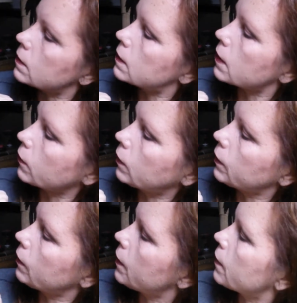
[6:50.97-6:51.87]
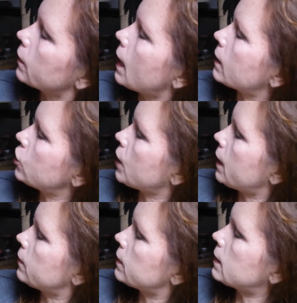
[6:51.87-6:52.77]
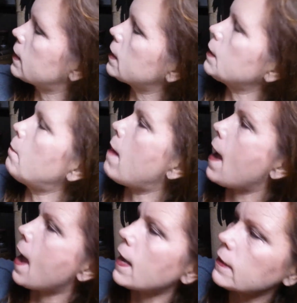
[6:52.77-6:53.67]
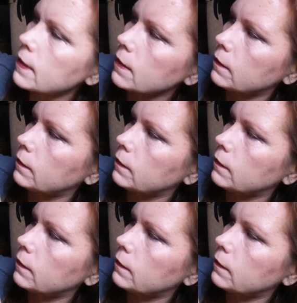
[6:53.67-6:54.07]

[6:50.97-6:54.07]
So clearly they're eyeshadows. This is a matte.